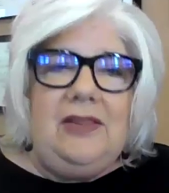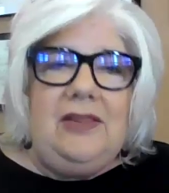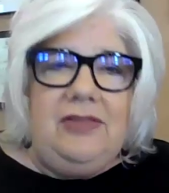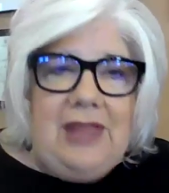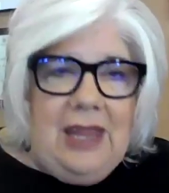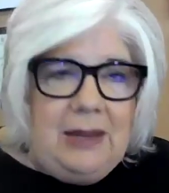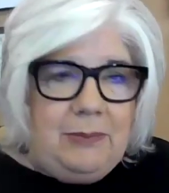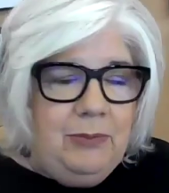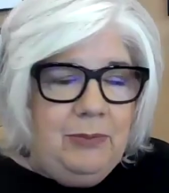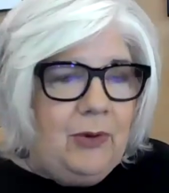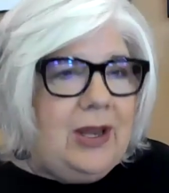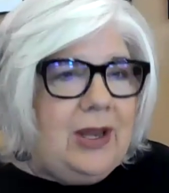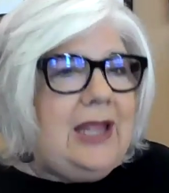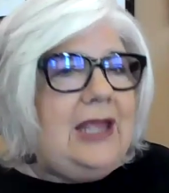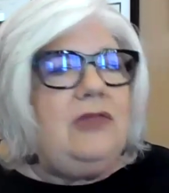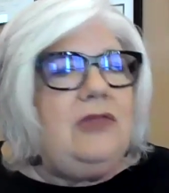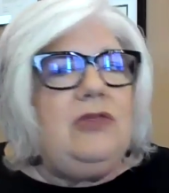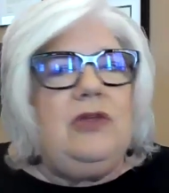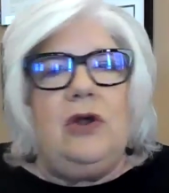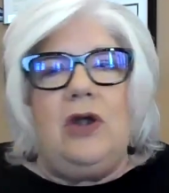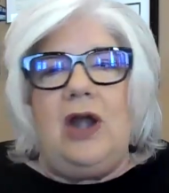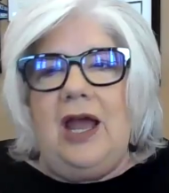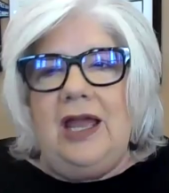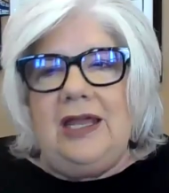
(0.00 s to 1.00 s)
they bring
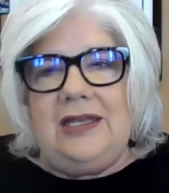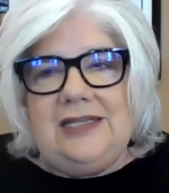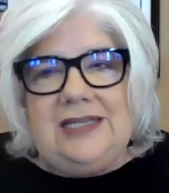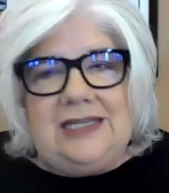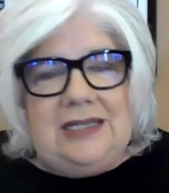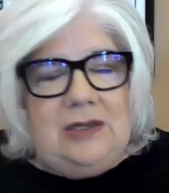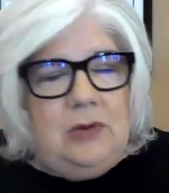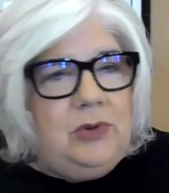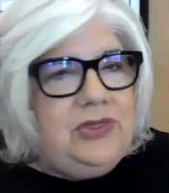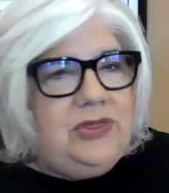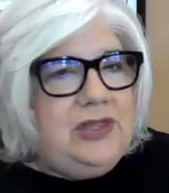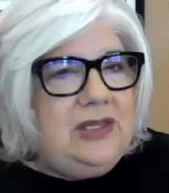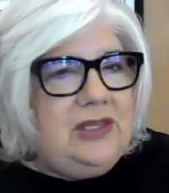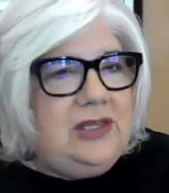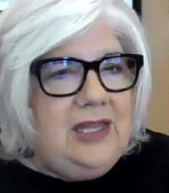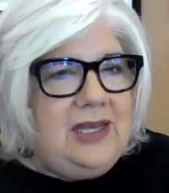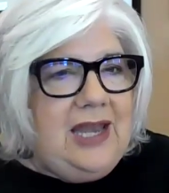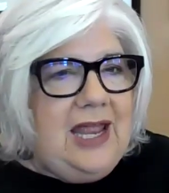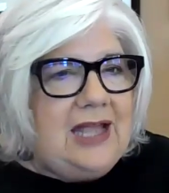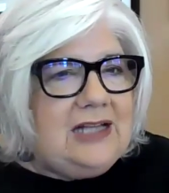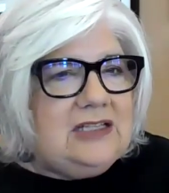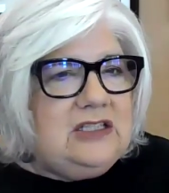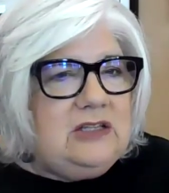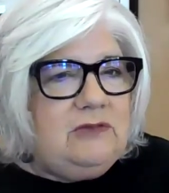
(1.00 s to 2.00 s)
in their ID within the
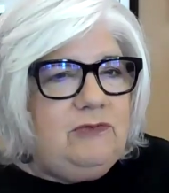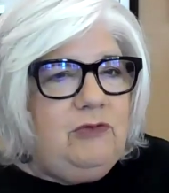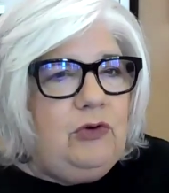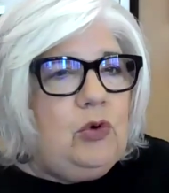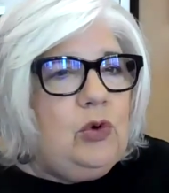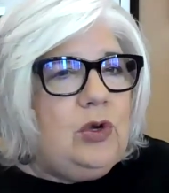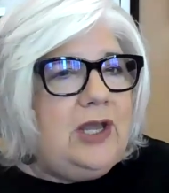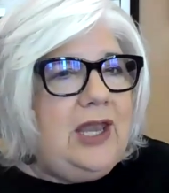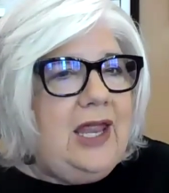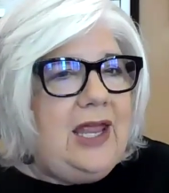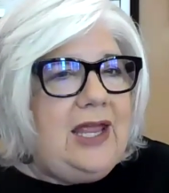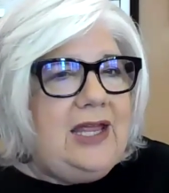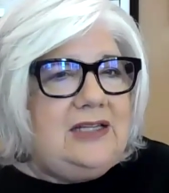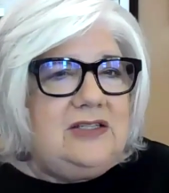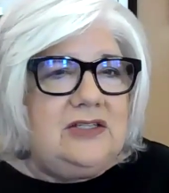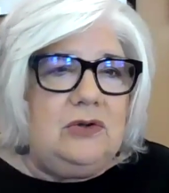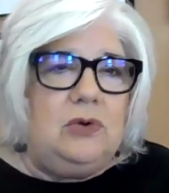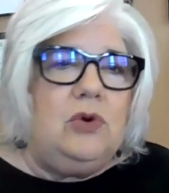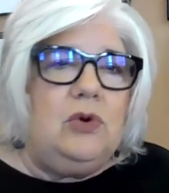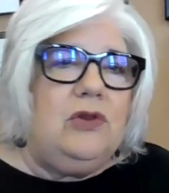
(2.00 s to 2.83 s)
next 4 days,